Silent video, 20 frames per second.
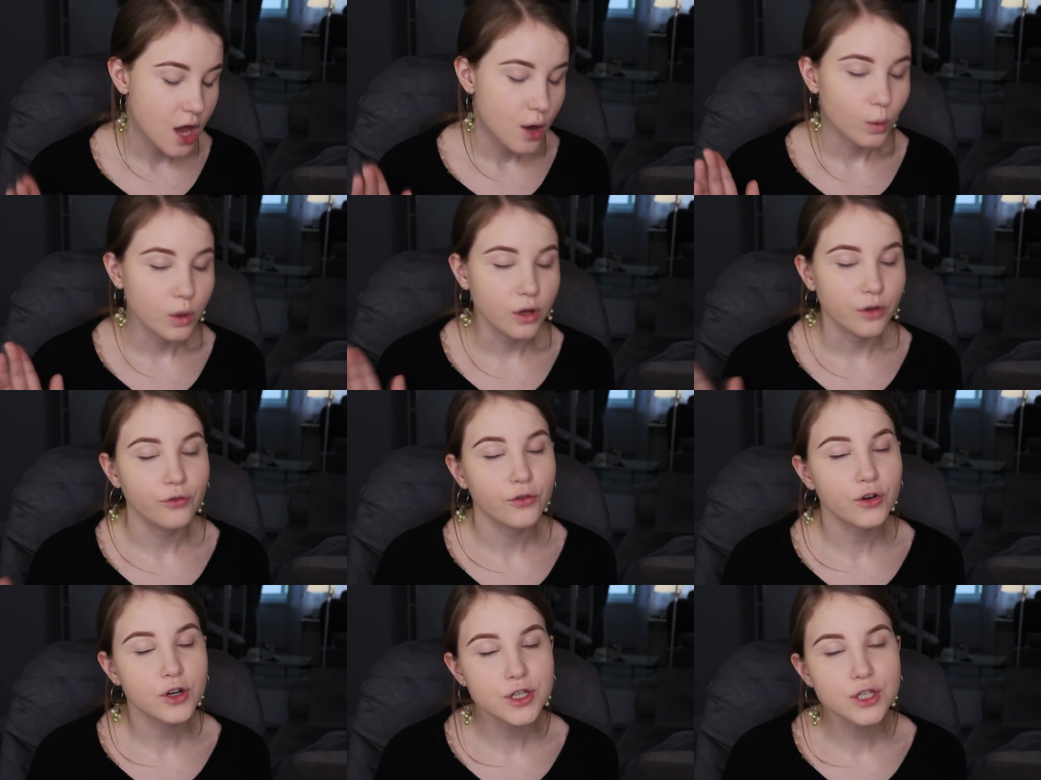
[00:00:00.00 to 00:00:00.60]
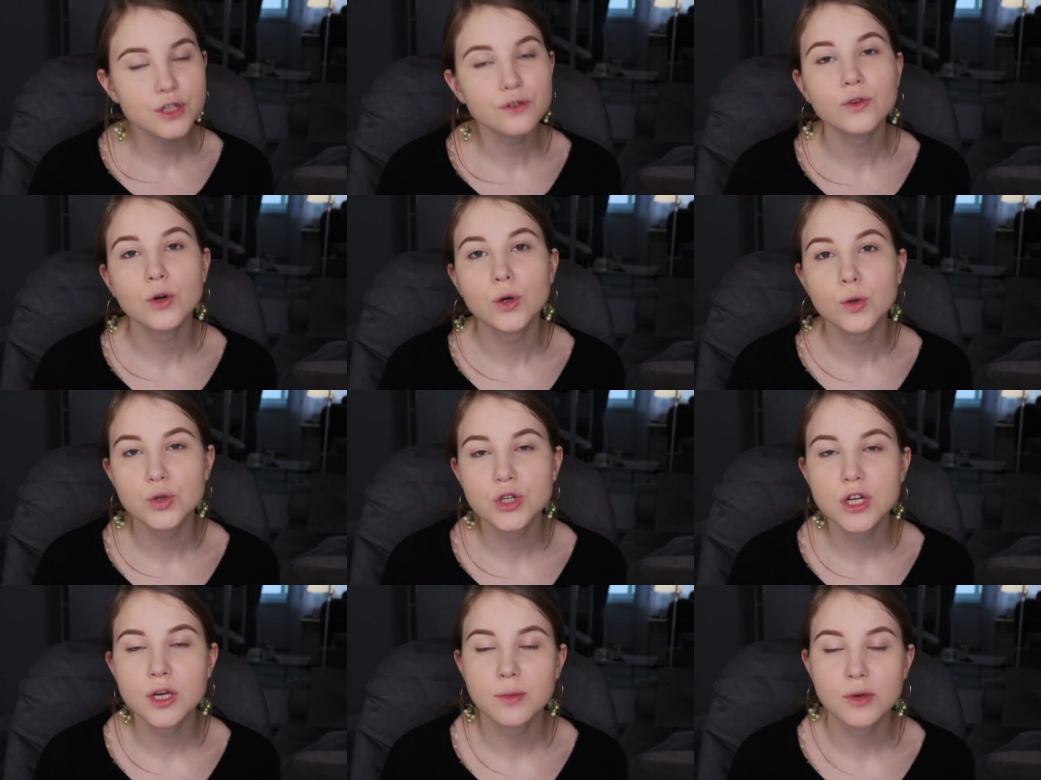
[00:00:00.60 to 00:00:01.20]
Well, first of
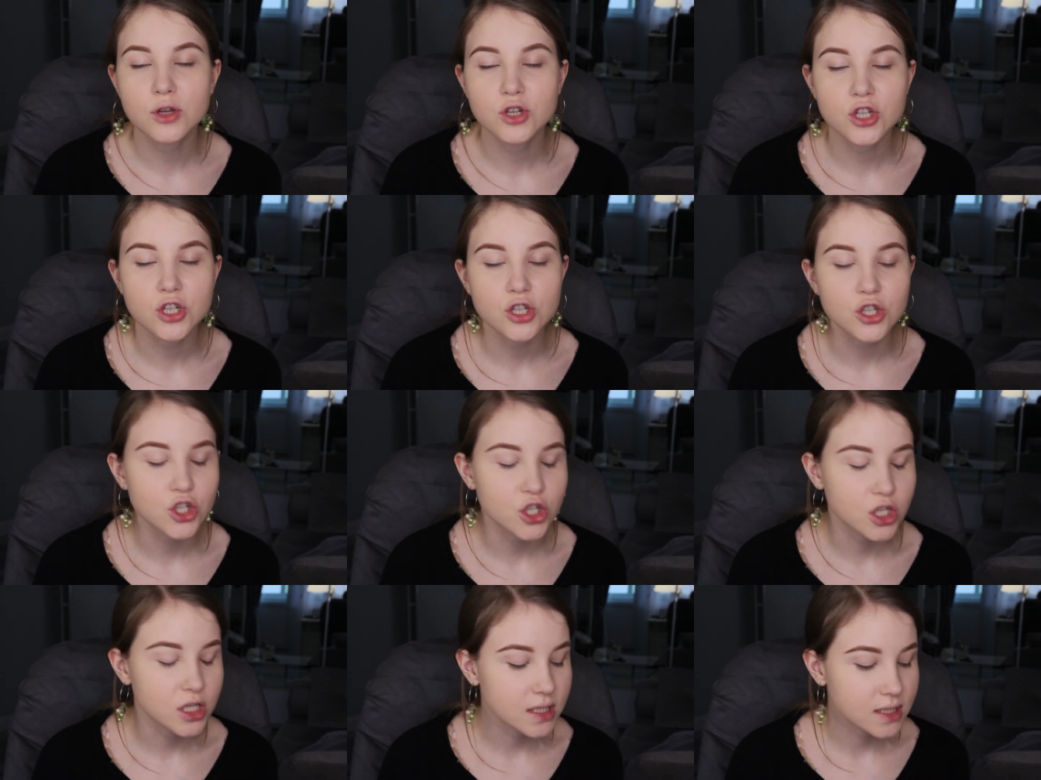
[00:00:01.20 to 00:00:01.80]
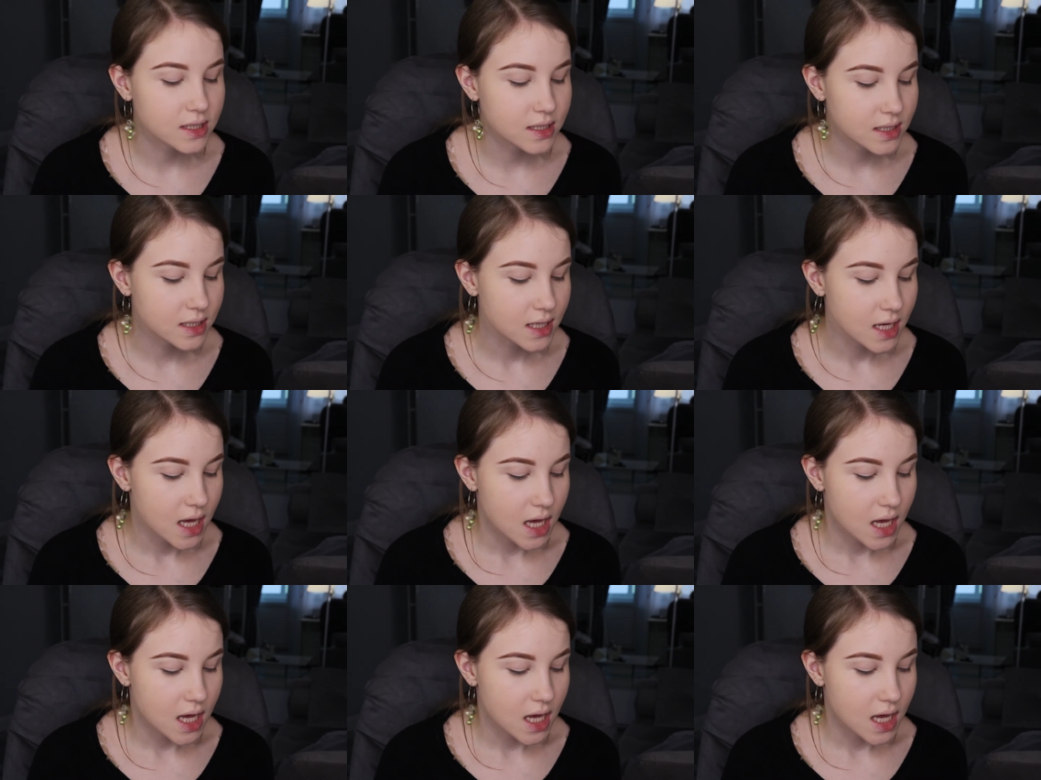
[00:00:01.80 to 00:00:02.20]
all, Shay Mitchell, she is